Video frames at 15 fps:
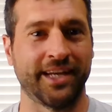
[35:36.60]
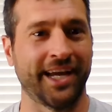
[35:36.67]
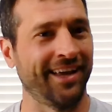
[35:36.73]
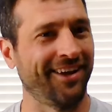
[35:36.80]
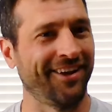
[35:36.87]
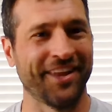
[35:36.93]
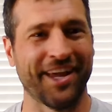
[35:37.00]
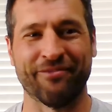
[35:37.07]

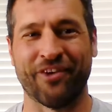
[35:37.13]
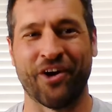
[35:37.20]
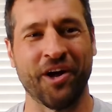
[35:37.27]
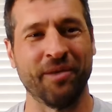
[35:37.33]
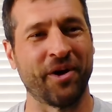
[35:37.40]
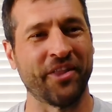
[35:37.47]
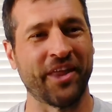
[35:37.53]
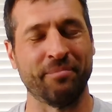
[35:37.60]
Yeah, all that
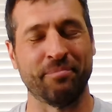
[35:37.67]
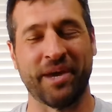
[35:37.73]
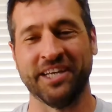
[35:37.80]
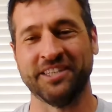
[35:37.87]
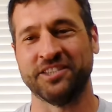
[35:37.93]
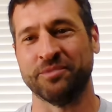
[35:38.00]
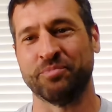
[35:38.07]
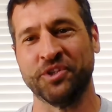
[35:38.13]
volume, all that
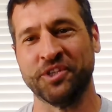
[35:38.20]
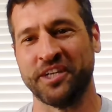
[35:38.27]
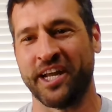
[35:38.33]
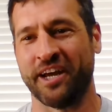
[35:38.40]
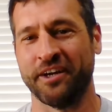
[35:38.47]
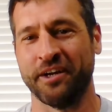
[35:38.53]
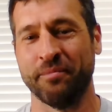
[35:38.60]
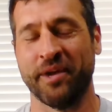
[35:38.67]
base you're putting
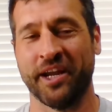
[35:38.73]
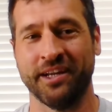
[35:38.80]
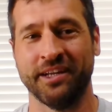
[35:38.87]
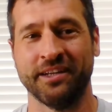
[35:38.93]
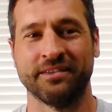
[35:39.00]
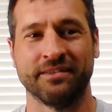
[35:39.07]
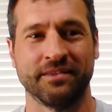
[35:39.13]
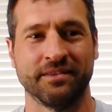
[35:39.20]
down there,
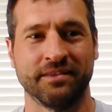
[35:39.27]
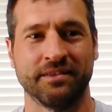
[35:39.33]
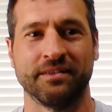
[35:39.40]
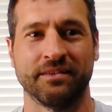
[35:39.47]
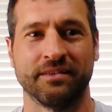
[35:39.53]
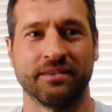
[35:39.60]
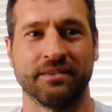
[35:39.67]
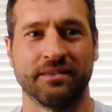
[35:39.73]
man.
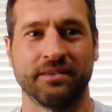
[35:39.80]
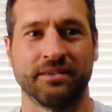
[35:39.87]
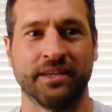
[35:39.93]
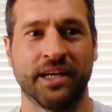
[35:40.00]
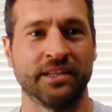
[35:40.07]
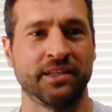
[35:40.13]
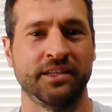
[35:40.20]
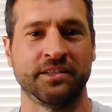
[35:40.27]

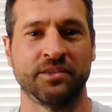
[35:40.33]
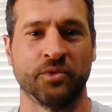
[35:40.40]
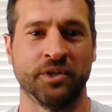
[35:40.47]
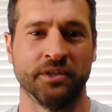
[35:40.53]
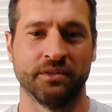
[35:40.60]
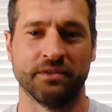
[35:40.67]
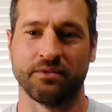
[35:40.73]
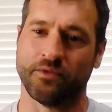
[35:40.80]

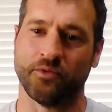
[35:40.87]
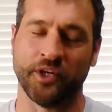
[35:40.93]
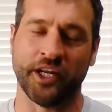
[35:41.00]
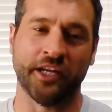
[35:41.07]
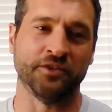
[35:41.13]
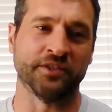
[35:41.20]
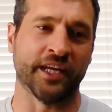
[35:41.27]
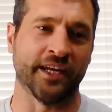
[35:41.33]
When
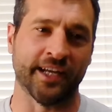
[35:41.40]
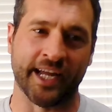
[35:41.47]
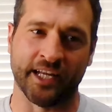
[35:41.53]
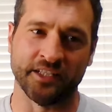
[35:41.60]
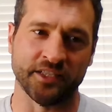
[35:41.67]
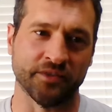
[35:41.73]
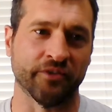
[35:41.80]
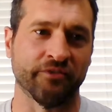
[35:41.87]
they use that
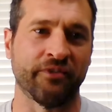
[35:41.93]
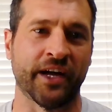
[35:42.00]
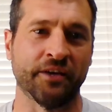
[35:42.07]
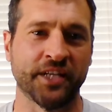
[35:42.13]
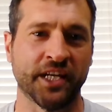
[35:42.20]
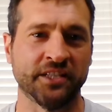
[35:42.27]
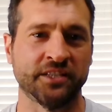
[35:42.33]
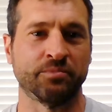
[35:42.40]
analogy of the
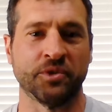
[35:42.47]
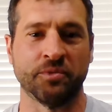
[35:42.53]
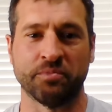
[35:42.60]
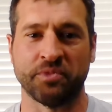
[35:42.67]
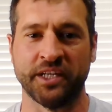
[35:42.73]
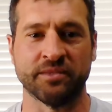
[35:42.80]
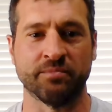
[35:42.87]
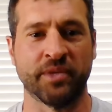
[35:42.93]
foundation put in
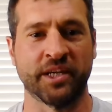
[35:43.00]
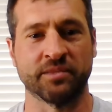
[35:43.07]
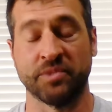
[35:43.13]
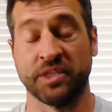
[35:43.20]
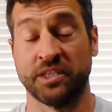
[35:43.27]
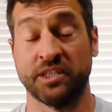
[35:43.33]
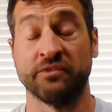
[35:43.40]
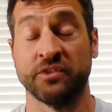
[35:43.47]
place, it makes a
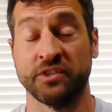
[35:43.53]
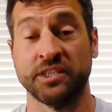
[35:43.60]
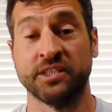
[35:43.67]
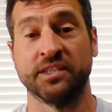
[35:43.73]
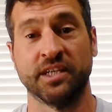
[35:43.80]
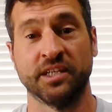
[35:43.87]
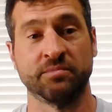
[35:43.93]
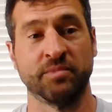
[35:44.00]
big difference.
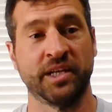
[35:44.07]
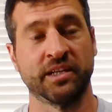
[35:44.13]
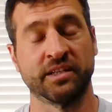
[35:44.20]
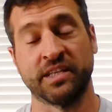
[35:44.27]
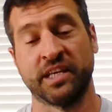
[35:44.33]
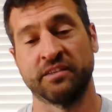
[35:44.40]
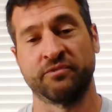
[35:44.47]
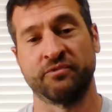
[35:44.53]
It does, man, because
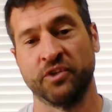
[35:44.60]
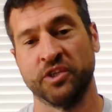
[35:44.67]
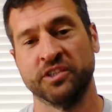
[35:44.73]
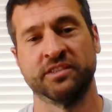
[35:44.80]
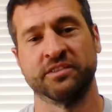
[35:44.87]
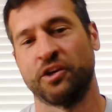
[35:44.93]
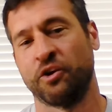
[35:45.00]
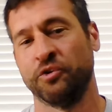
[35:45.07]
that furnace
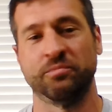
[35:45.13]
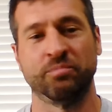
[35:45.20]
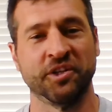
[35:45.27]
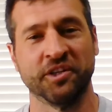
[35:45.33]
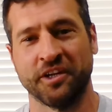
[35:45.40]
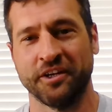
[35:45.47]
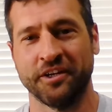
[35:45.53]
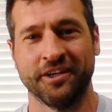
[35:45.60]
is always
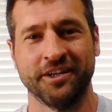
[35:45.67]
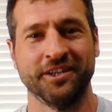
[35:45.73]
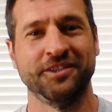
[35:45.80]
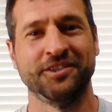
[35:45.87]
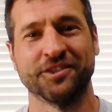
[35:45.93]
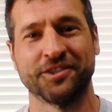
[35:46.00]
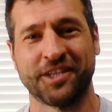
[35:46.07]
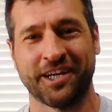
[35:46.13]
burning on there. You
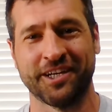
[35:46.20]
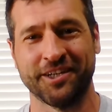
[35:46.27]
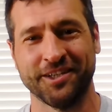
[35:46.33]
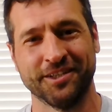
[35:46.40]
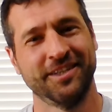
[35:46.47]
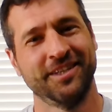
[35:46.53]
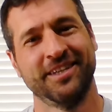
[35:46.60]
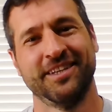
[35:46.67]
just gotta
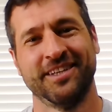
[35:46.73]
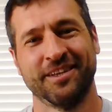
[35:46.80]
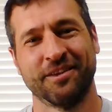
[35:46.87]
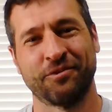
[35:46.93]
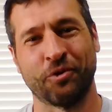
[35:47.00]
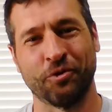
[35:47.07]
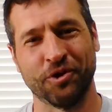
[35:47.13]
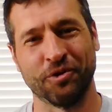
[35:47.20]

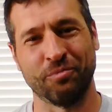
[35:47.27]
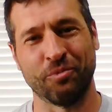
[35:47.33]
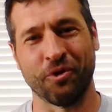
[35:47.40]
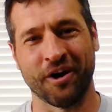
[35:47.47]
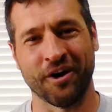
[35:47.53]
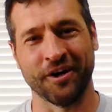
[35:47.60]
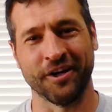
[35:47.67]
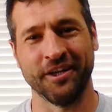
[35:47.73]
throw a little more
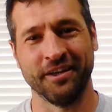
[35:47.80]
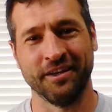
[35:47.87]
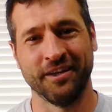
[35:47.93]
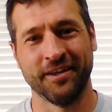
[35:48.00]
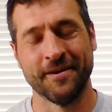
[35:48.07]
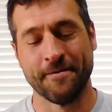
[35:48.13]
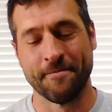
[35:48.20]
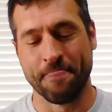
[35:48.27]
on it.
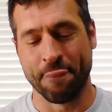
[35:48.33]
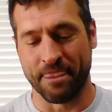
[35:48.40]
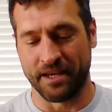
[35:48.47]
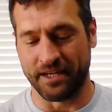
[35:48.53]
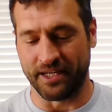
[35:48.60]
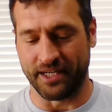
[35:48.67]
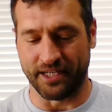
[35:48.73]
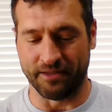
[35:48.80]

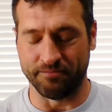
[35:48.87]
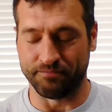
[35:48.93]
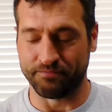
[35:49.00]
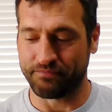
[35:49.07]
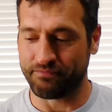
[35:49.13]
Yeah.